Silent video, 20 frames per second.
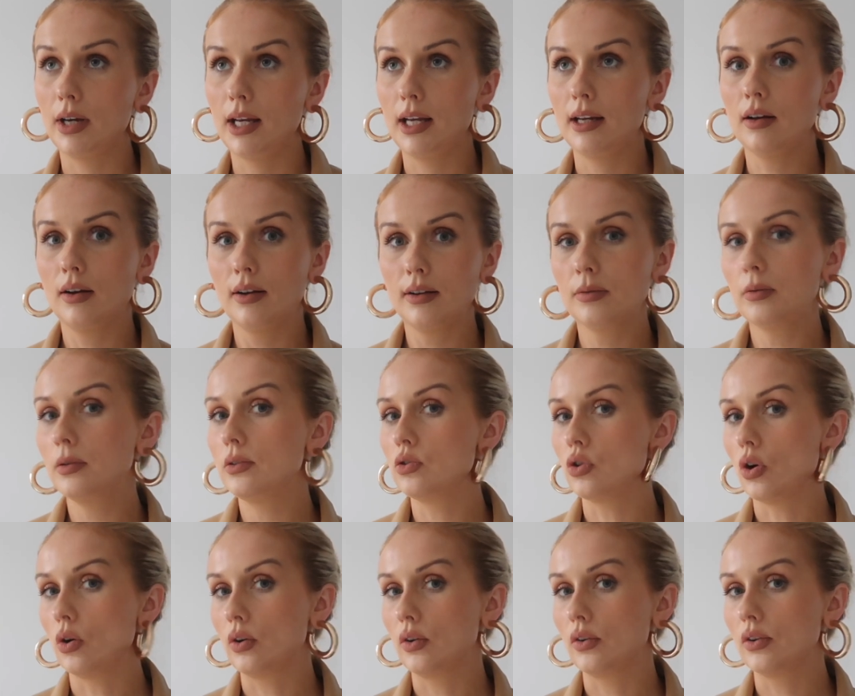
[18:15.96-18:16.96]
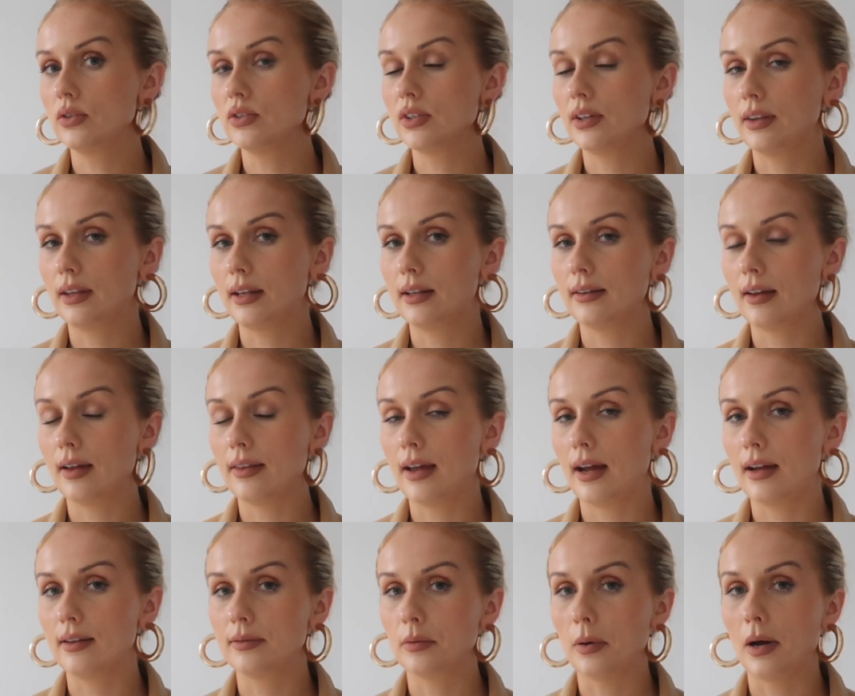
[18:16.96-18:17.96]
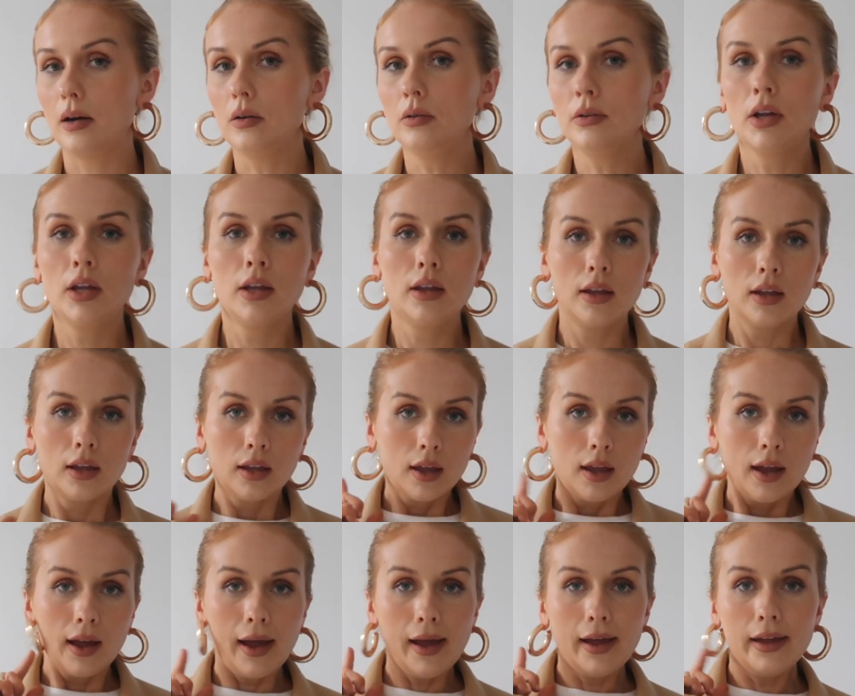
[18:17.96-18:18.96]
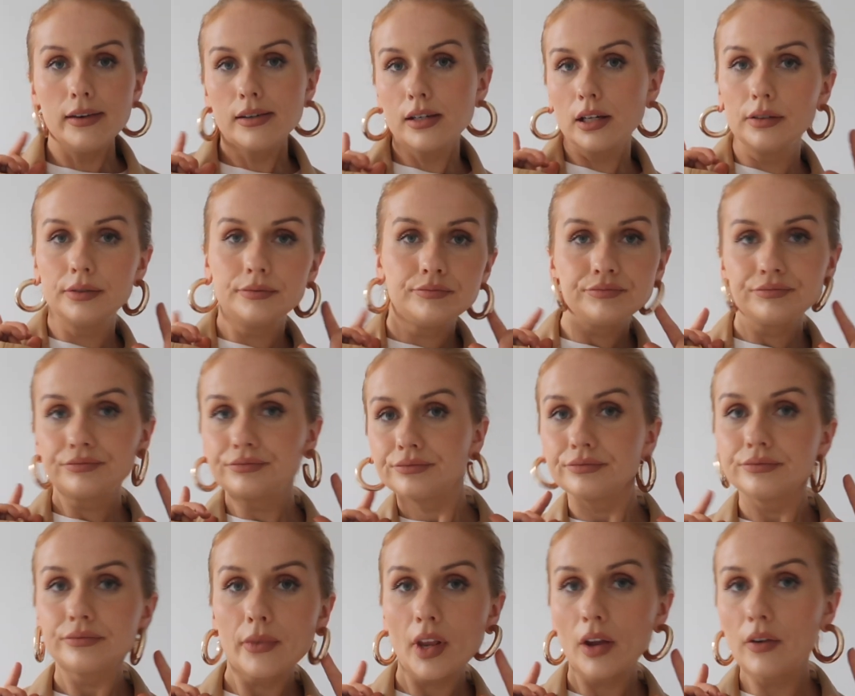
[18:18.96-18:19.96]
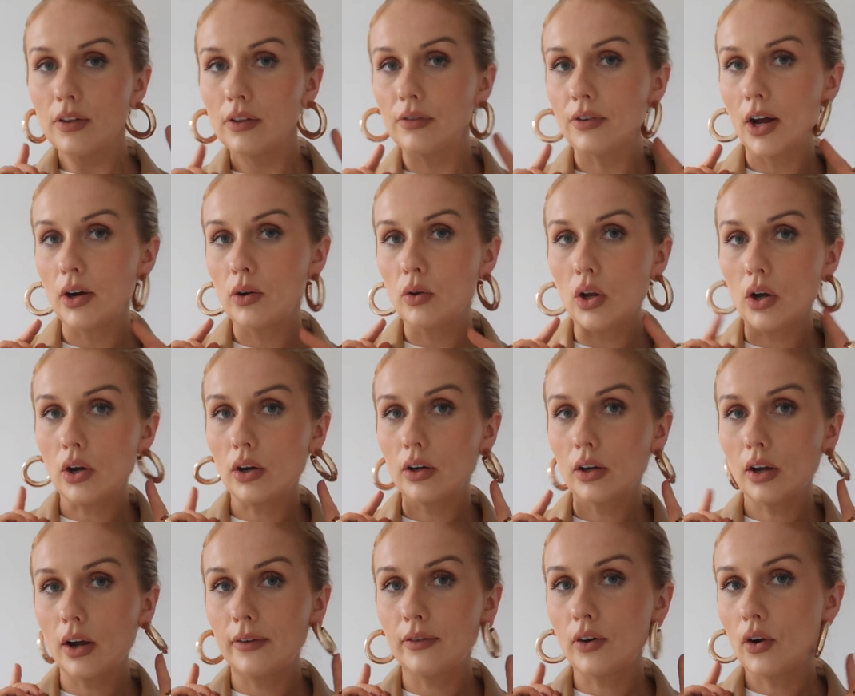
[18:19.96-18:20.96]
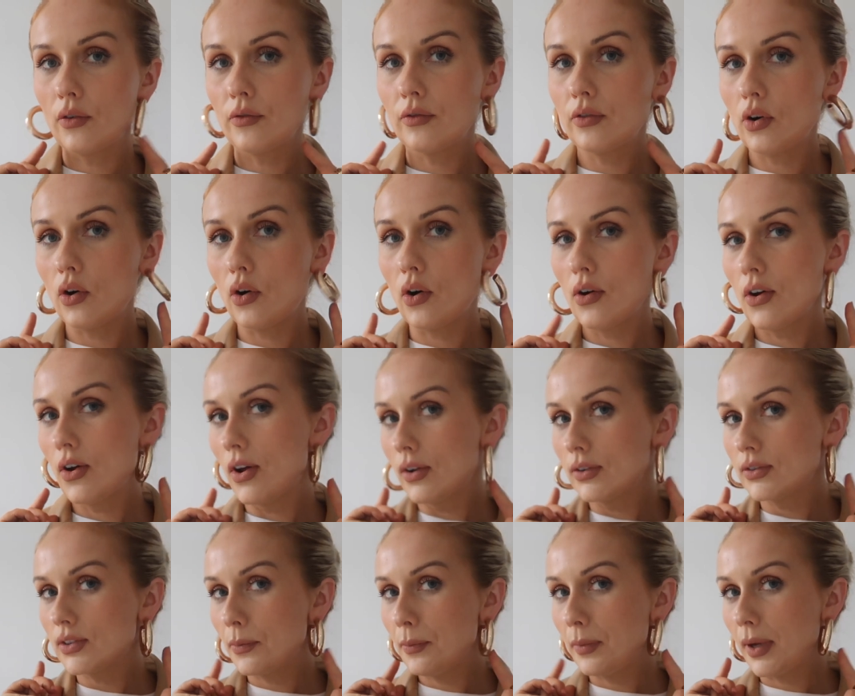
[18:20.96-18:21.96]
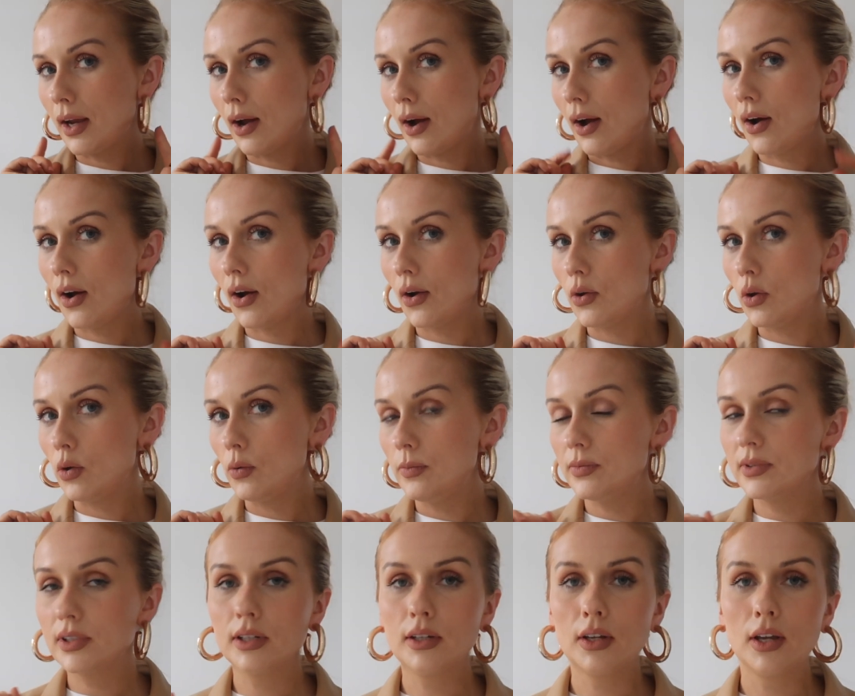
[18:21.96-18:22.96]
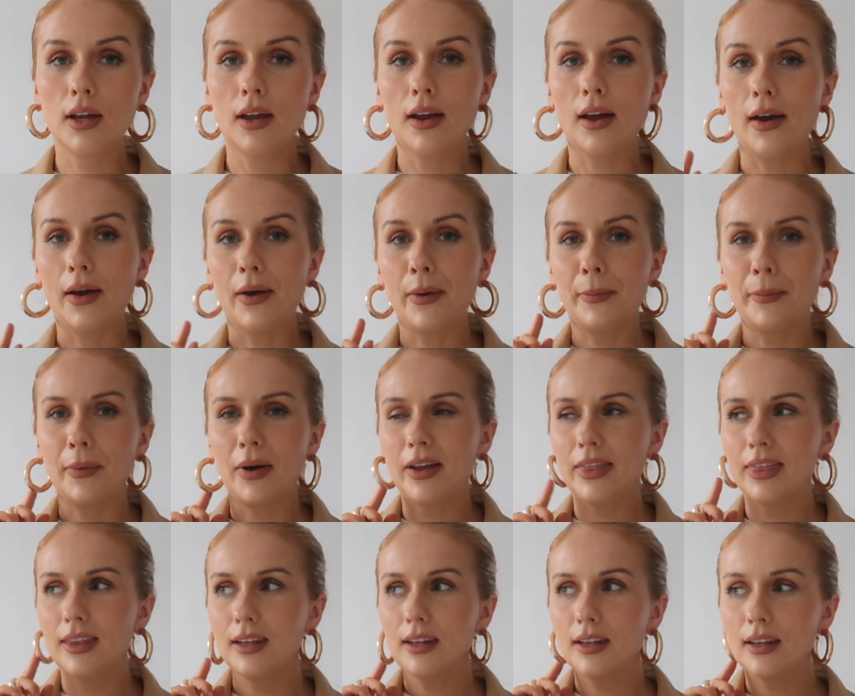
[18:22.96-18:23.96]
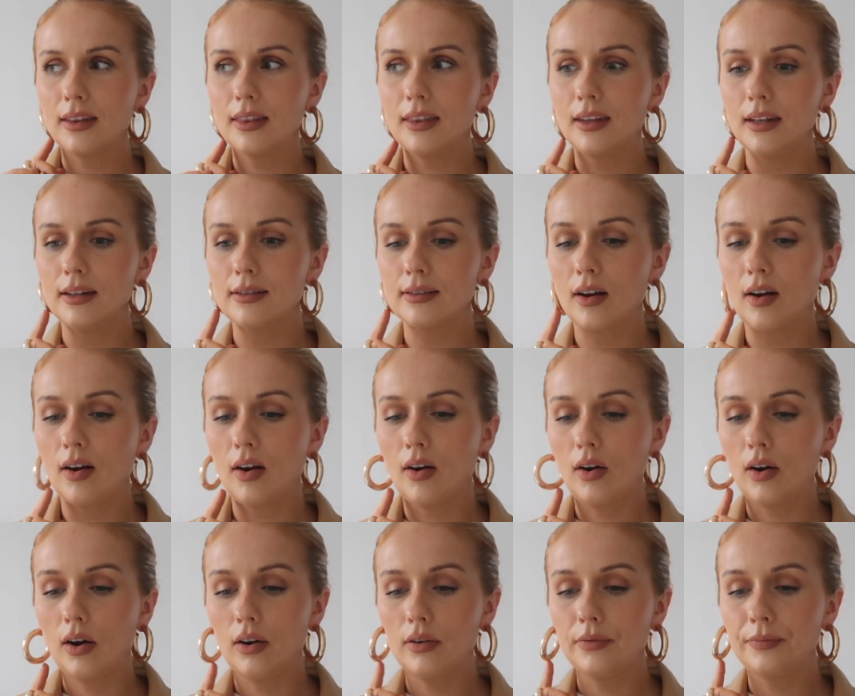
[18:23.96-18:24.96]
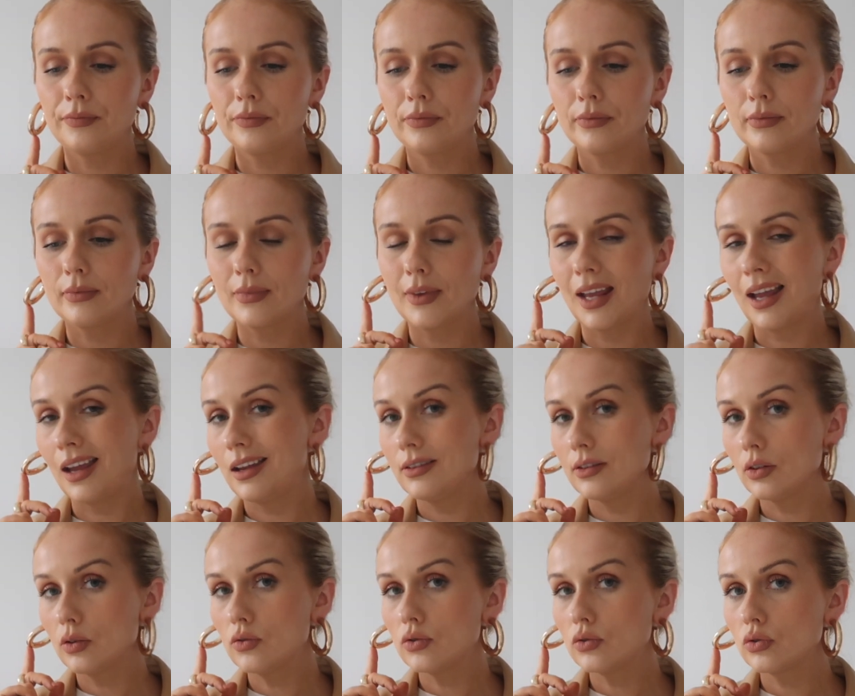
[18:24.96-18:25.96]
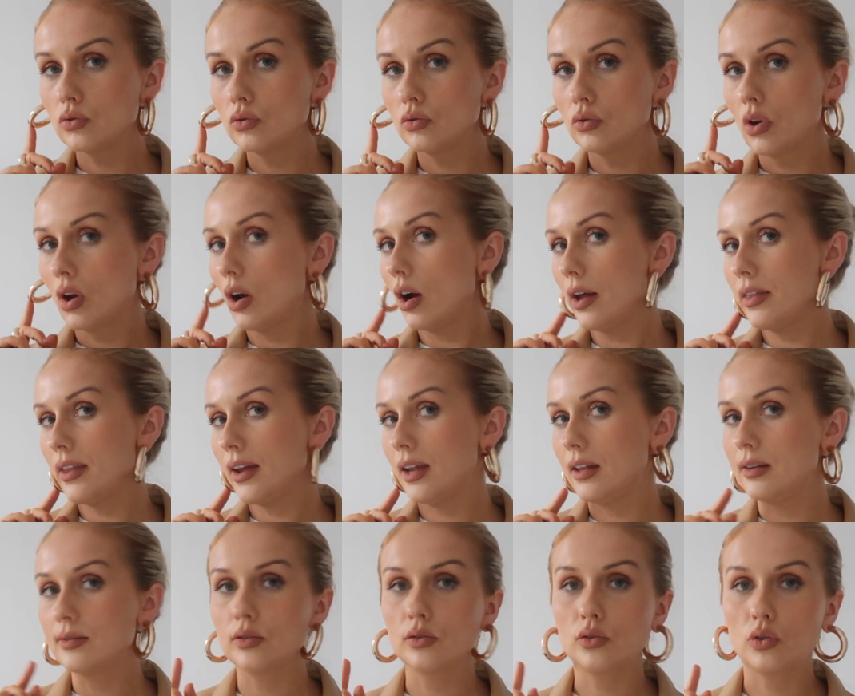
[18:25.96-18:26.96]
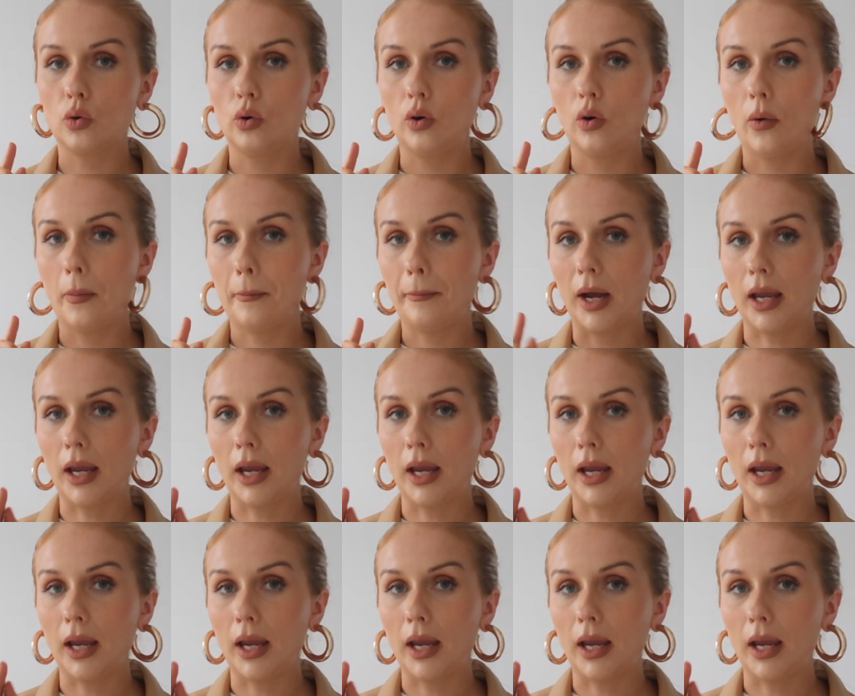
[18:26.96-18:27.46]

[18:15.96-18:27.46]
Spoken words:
really nice with joggers and things like that as well. And for the final look, I've gone for some bigger hoops. I think these are ASOS. Either ASOS or